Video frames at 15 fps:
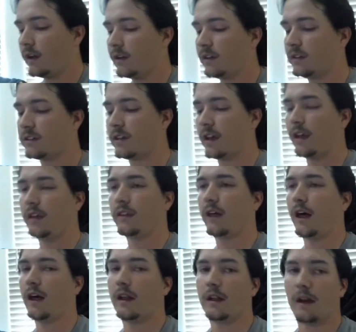to say
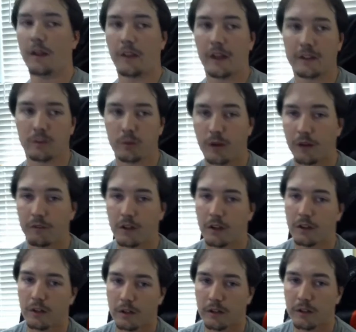that that's what I've
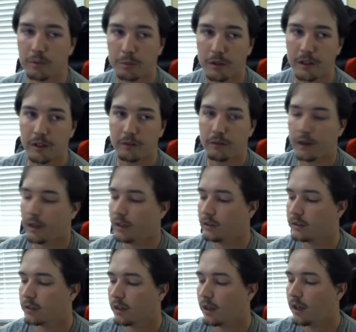done during this breeding
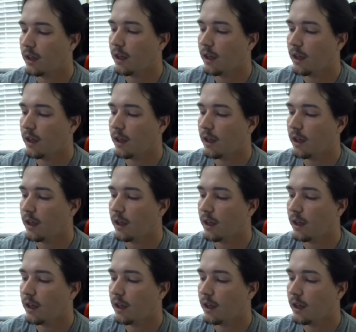phase.